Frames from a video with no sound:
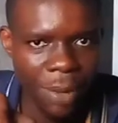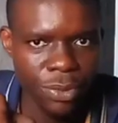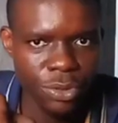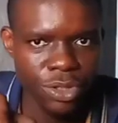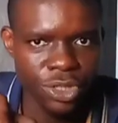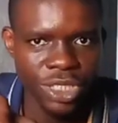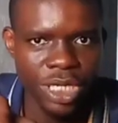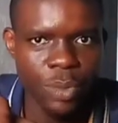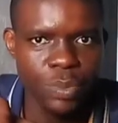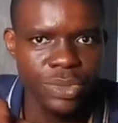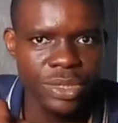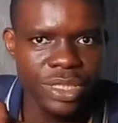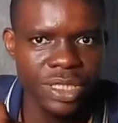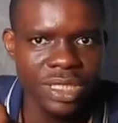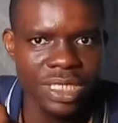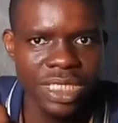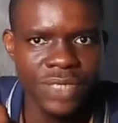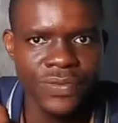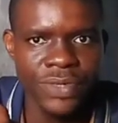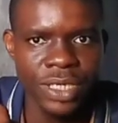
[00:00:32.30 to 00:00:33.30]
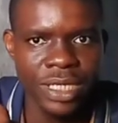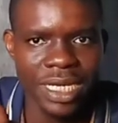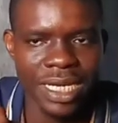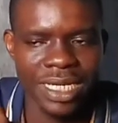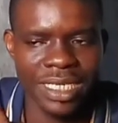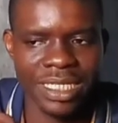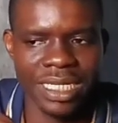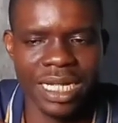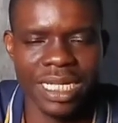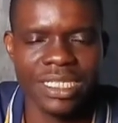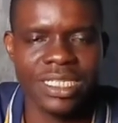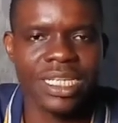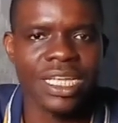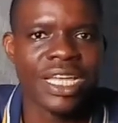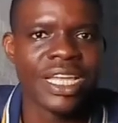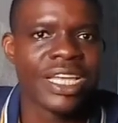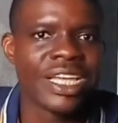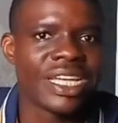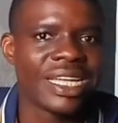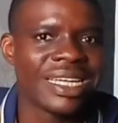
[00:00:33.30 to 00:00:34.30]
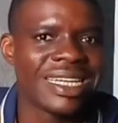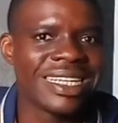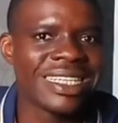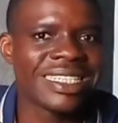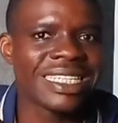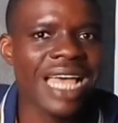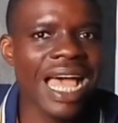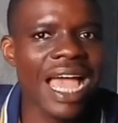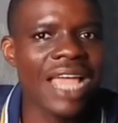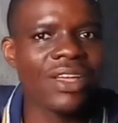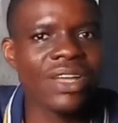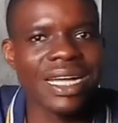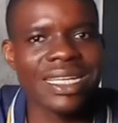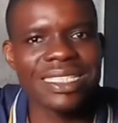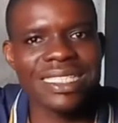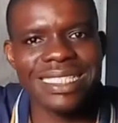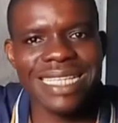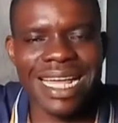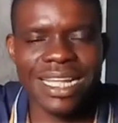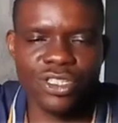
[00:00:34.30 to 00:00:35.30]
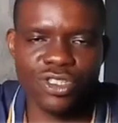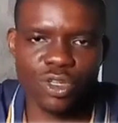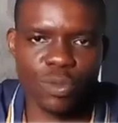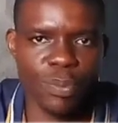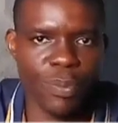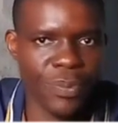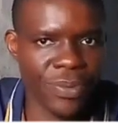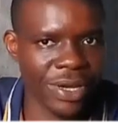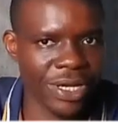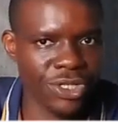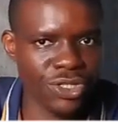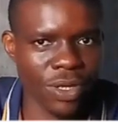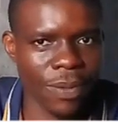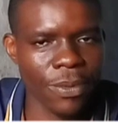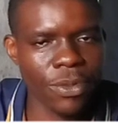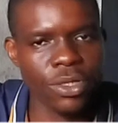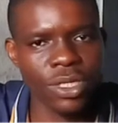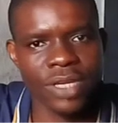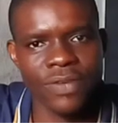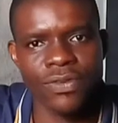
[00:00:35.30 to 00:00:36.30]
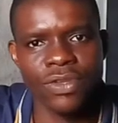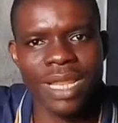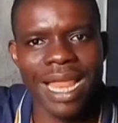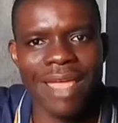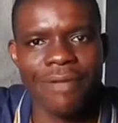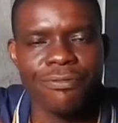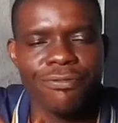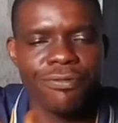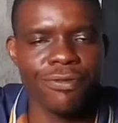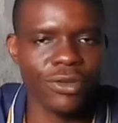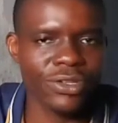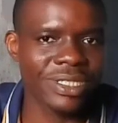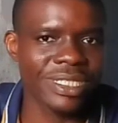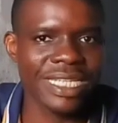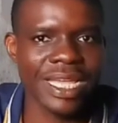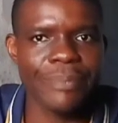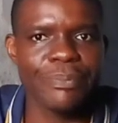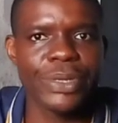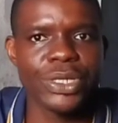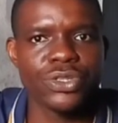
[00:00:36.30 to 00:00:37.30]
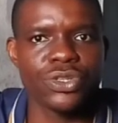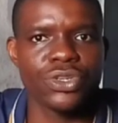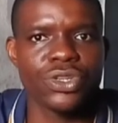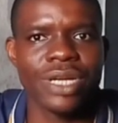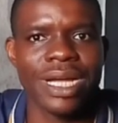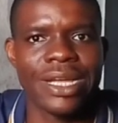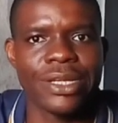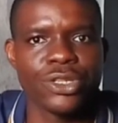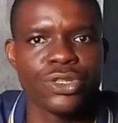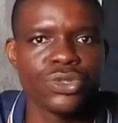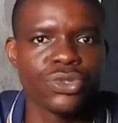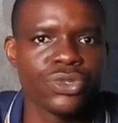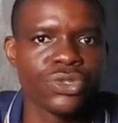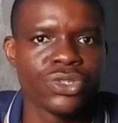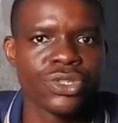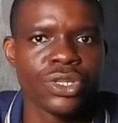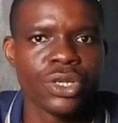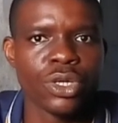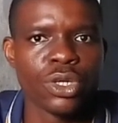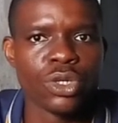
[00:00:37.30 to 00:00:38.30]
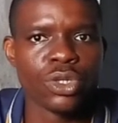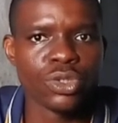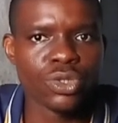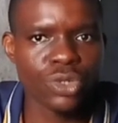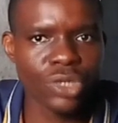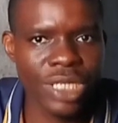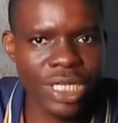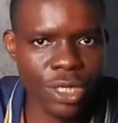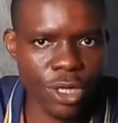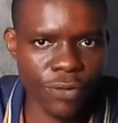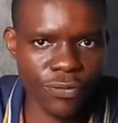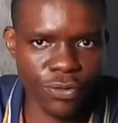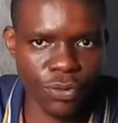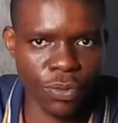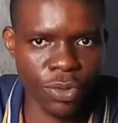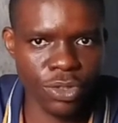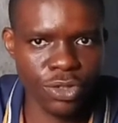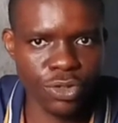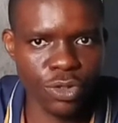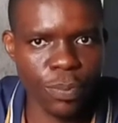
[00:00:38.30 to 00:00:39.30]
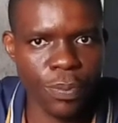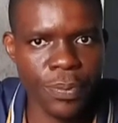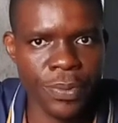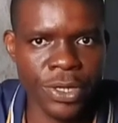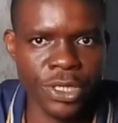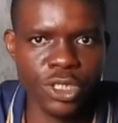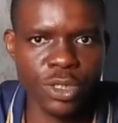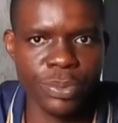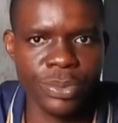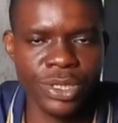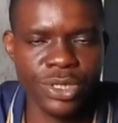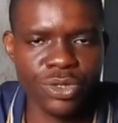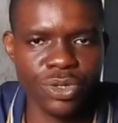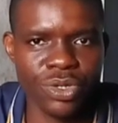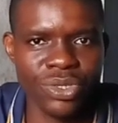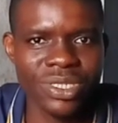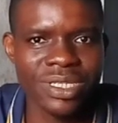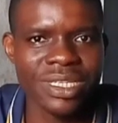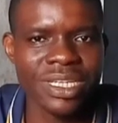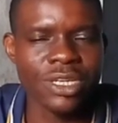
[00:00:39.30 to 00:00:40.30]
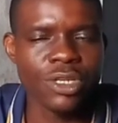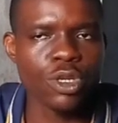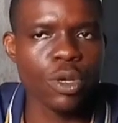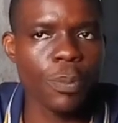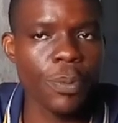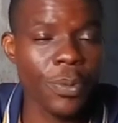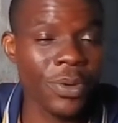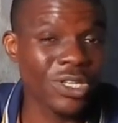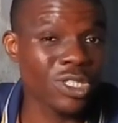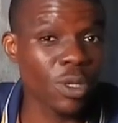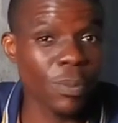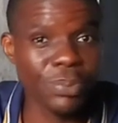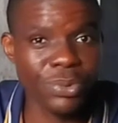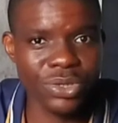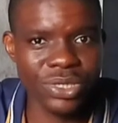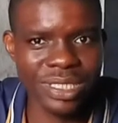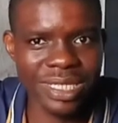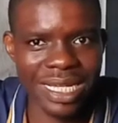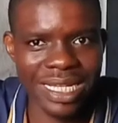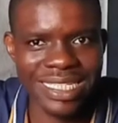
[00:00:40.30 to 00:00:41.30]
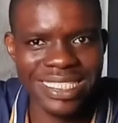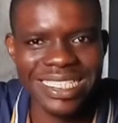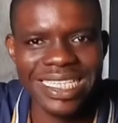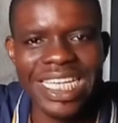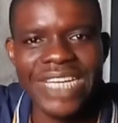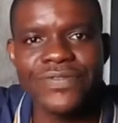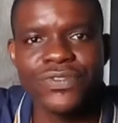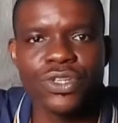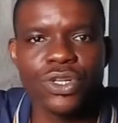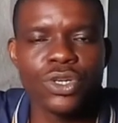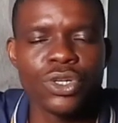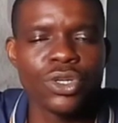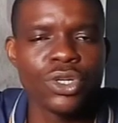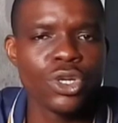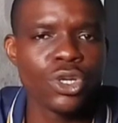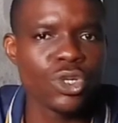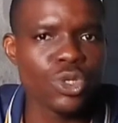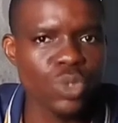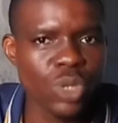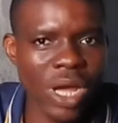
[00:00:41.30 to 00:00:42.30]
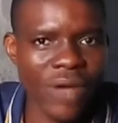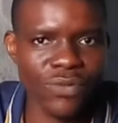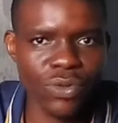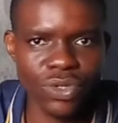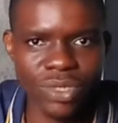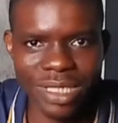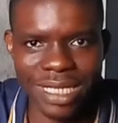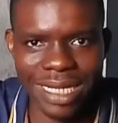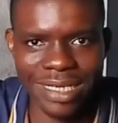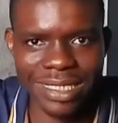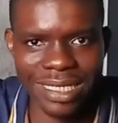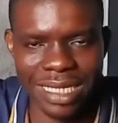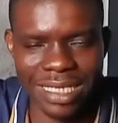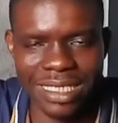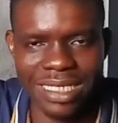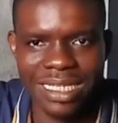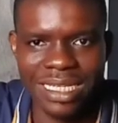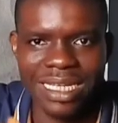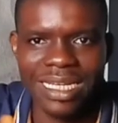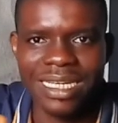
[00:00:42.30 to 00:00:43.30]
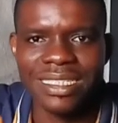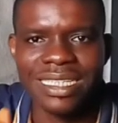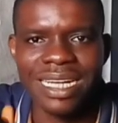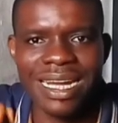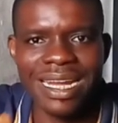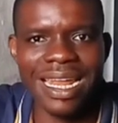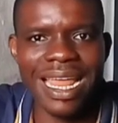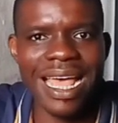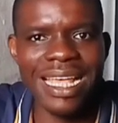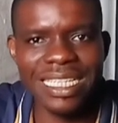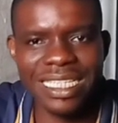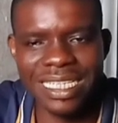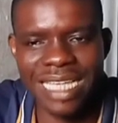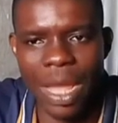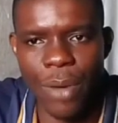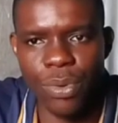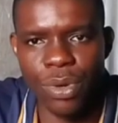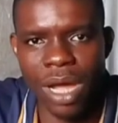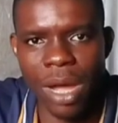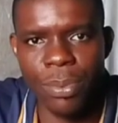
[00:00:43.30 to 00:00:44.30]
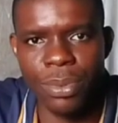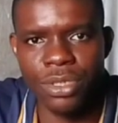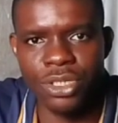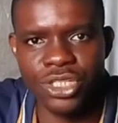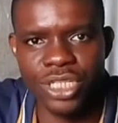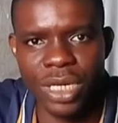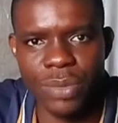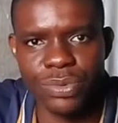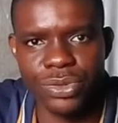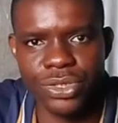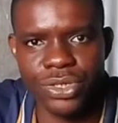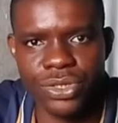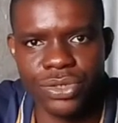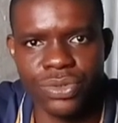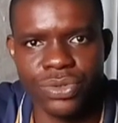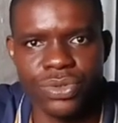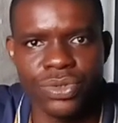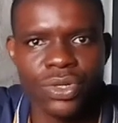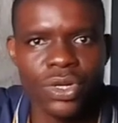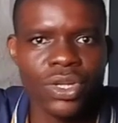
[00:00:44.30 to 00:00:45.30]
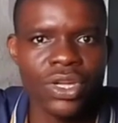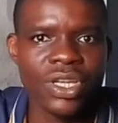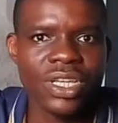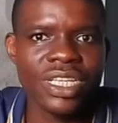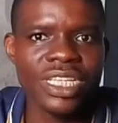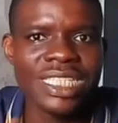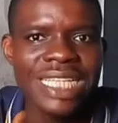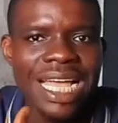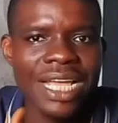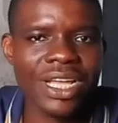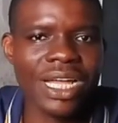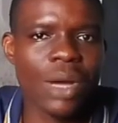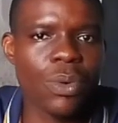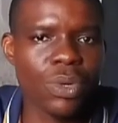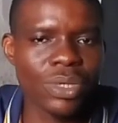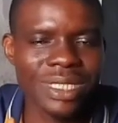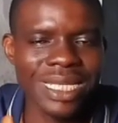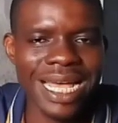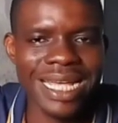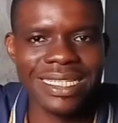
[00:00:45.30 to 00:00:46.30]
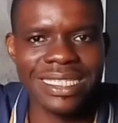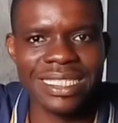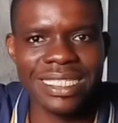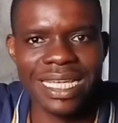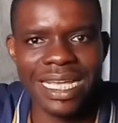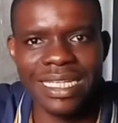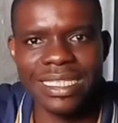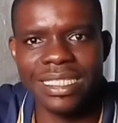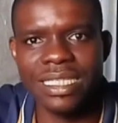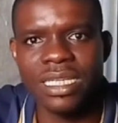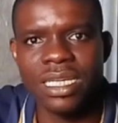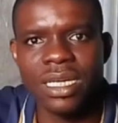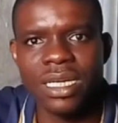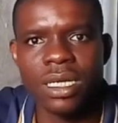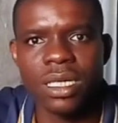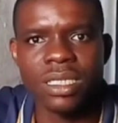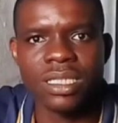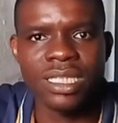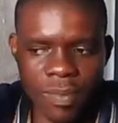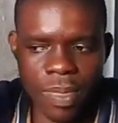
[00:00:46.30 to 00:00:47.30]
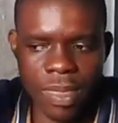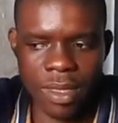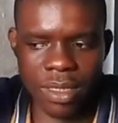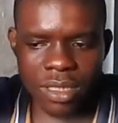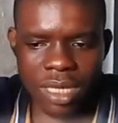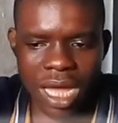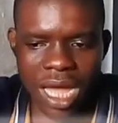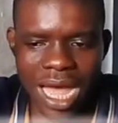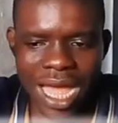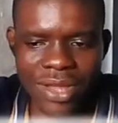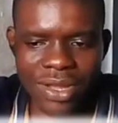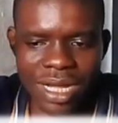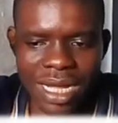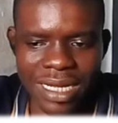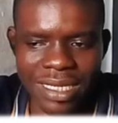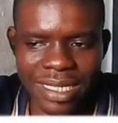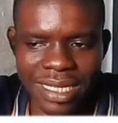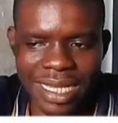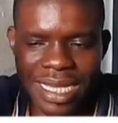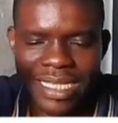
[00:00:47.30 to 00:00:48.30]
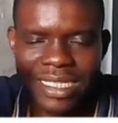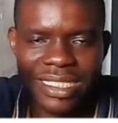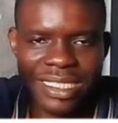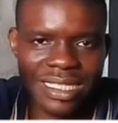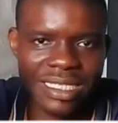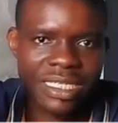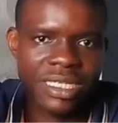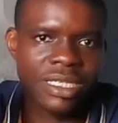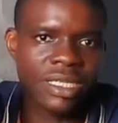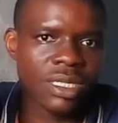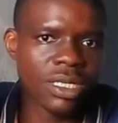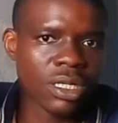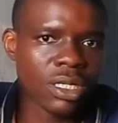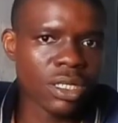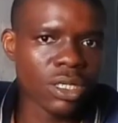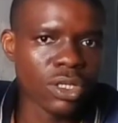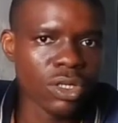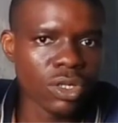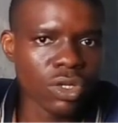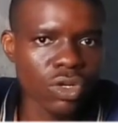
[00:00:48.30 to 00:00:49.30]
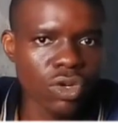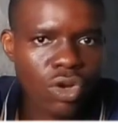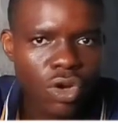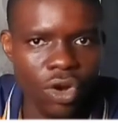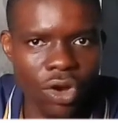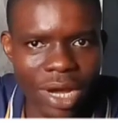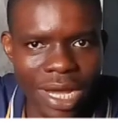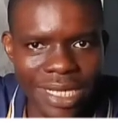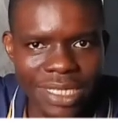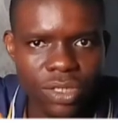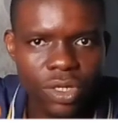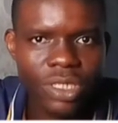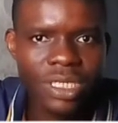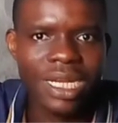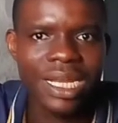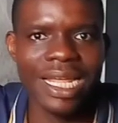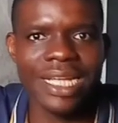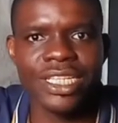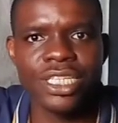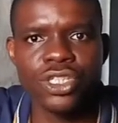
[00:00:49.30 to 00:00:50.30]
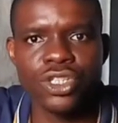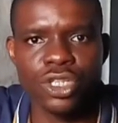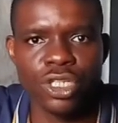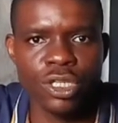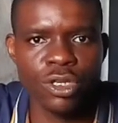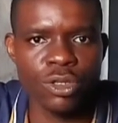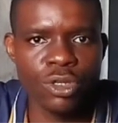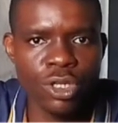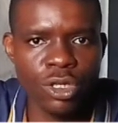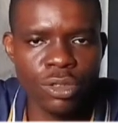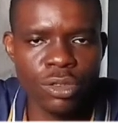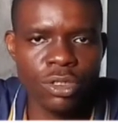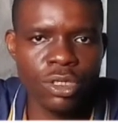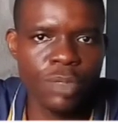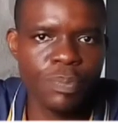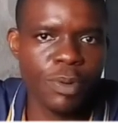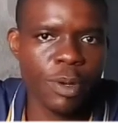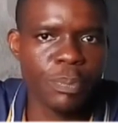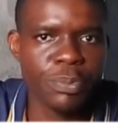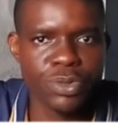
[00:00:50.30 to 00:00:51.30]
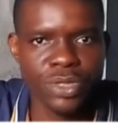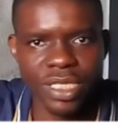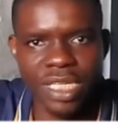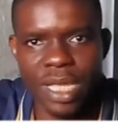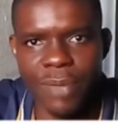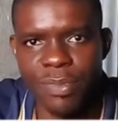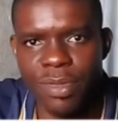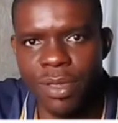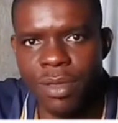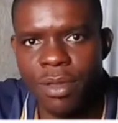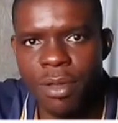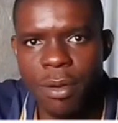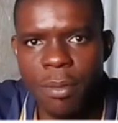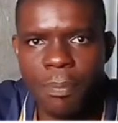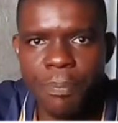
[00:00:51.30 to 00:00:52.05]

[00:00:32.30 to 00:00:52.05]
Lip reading: I want to share with you in this video here is how you can start your preparation. I'm going to give you like 4-step method you can use to kick off your preparation method, your preparation process, even though you have not started. The last thing I want to share with you is how you can assess how you can get the correct or the legit UNIPORT Post UTME